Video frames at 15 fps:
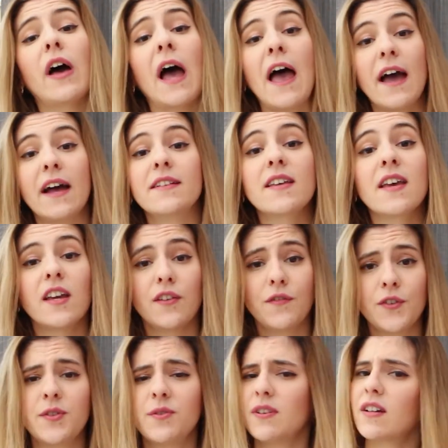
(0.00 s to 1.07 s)
And if
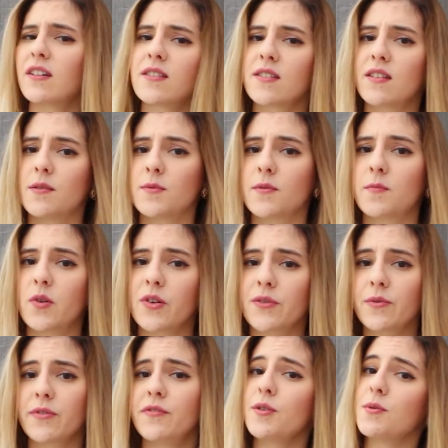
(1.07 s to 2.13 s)
you do like these types of
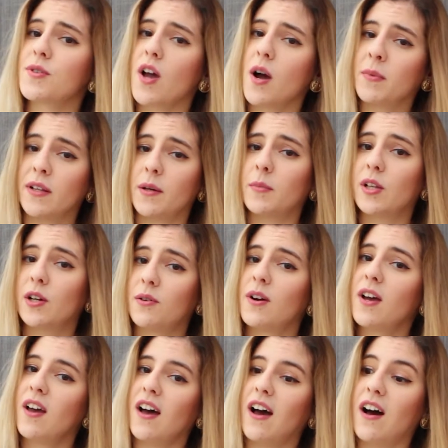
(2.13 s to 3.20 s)
product reviews, comment down below
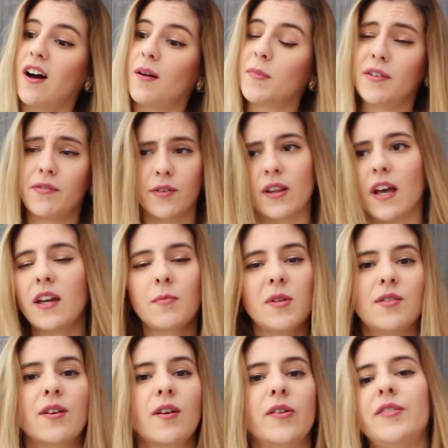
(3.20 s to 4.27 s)
um, if you like me
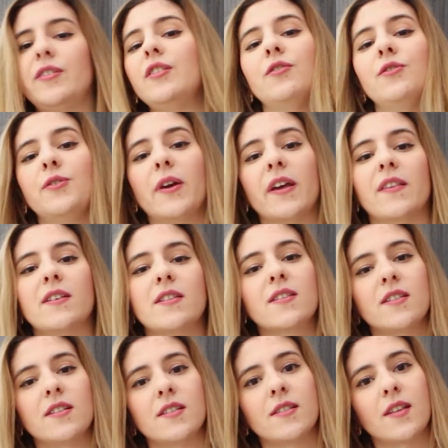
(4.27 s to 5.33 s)
to continue doing
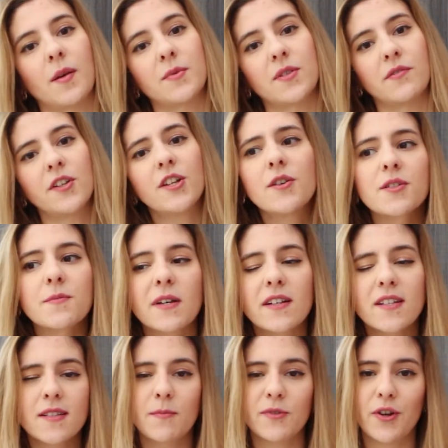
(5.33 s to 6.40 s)
these, these types of videos
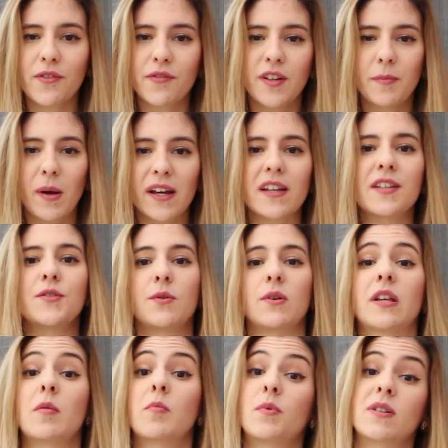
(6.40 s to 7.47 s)
because your feedback is
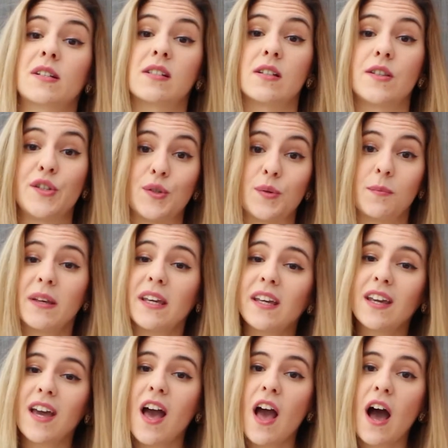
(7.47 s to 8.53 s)
really important to
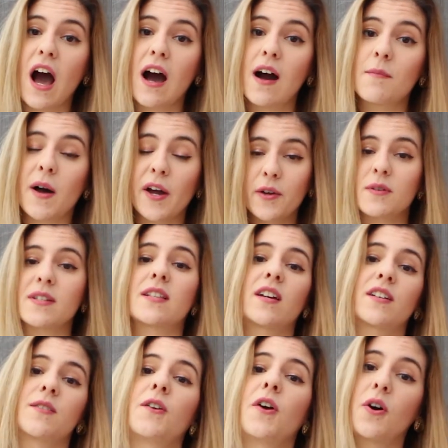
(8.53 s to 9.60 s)
me. Um, I always
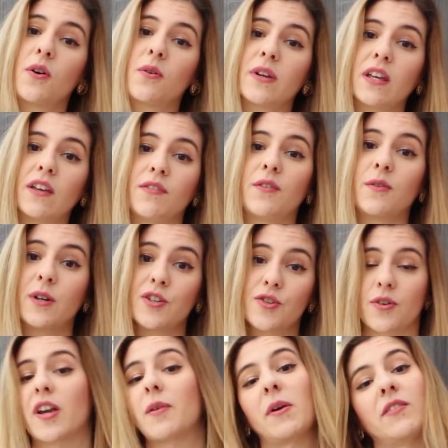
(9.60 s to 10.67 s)
like to know if you're
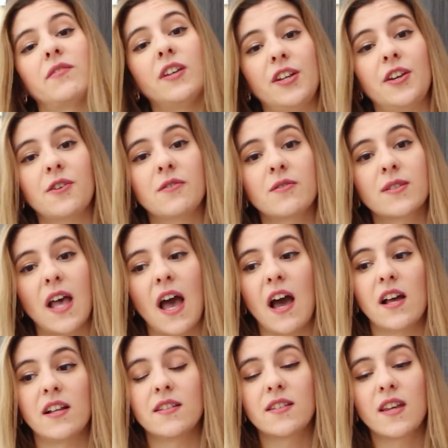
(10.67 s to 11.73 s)
enjoying my videos
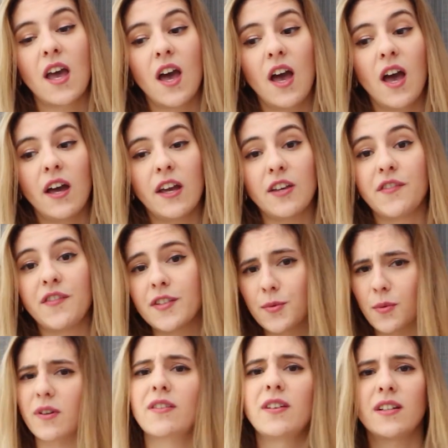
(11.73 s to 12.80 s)
and if it's
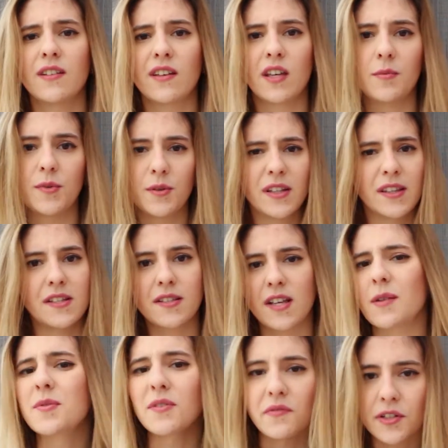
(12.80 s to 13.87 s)
worth it to keep doing these
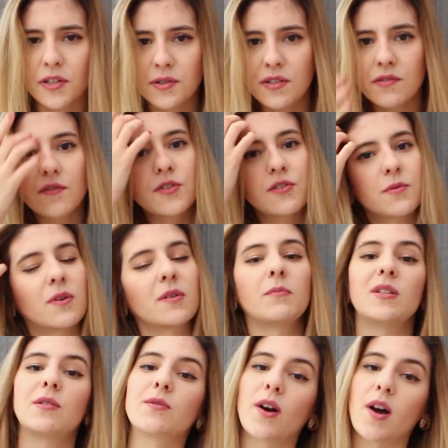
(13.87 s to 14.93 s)
types of videos if you just want
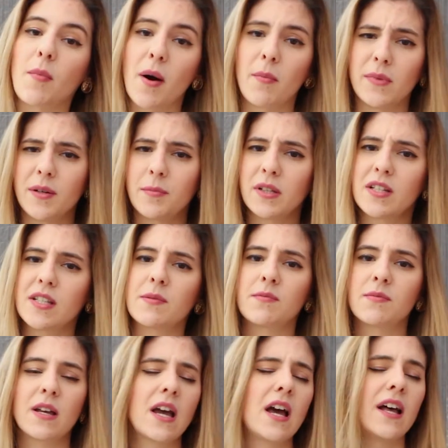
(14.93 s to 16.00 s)
me to talk about
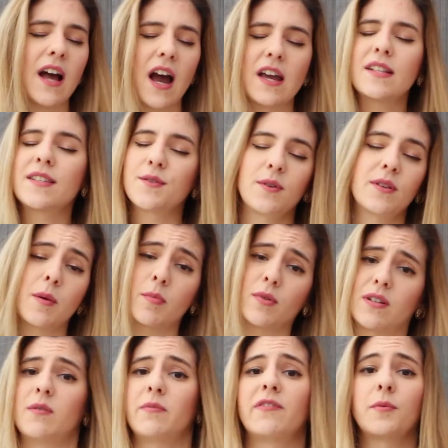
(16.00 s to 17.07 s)
minimalism uh, it's really
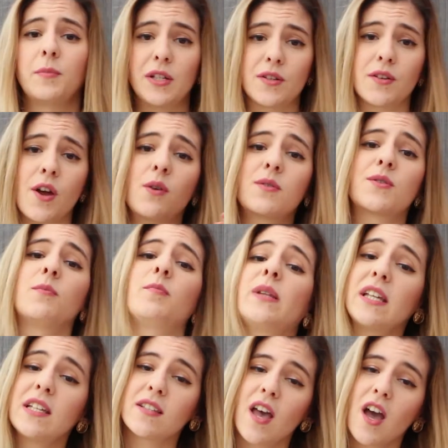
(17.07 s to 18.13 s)
important for me to know so
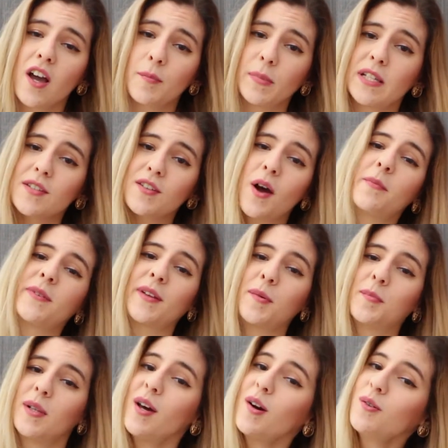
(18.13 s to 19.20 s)
please please comment
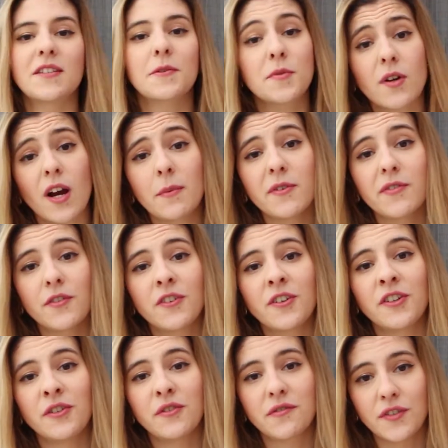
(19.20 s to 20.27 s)
down below subscribe if you're
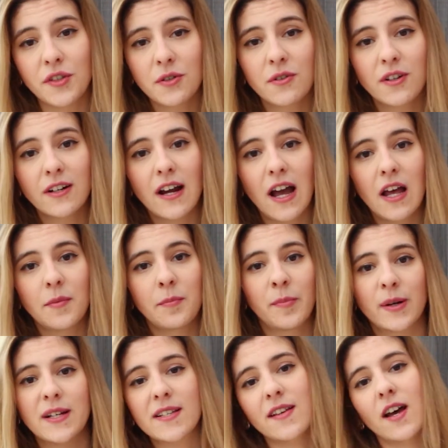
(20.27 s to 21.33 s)
a new viewer and
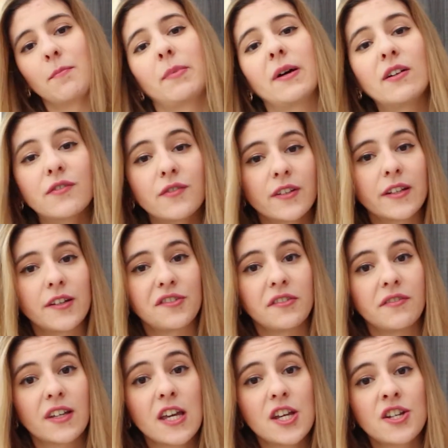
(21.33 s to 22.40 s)
press that bell for the
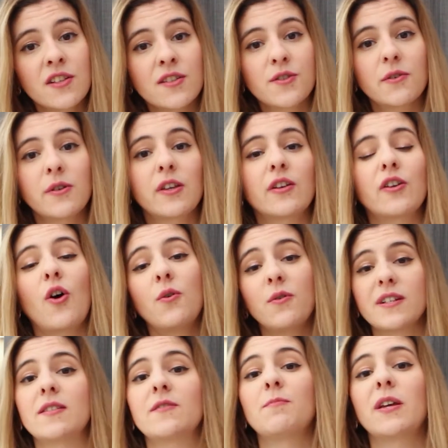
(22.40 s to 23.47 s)
notification so you can
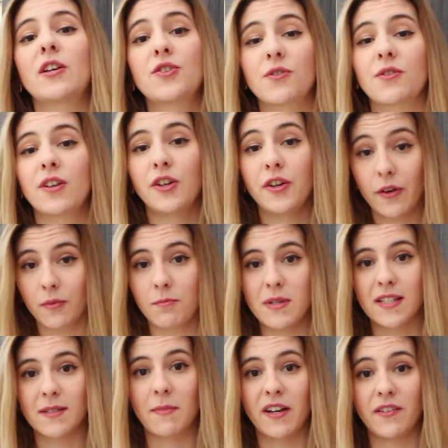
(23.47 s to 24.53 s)
always make sure that you don't
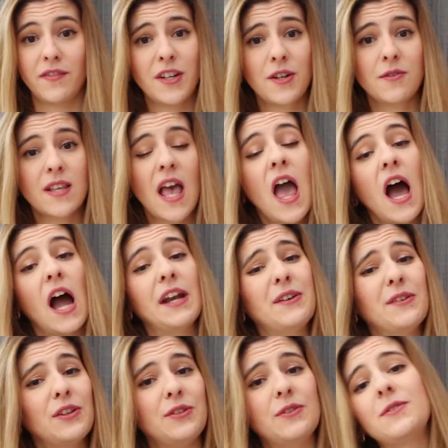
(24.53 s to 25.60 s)
miss my videos i
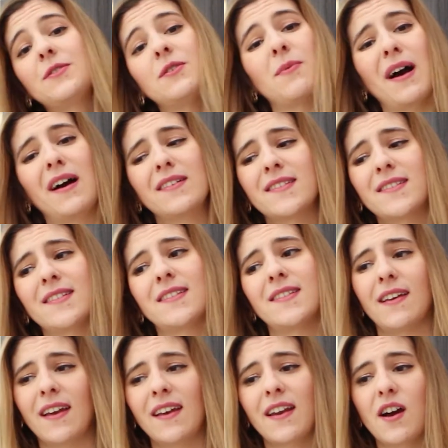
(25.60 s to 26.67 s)
know that youtube has this
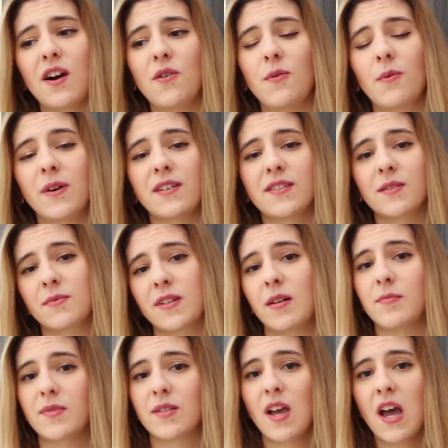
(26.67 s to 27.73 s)
thing now where
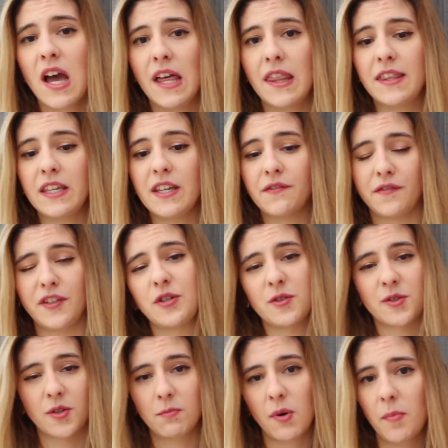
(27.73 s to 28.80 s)
sometimes the
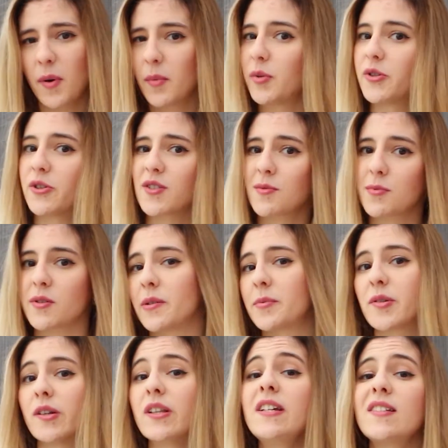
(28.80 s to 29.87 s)
videos don't pop up on your
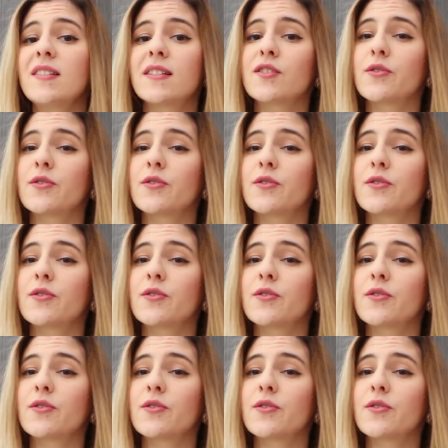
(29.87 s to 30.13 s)
subscription list.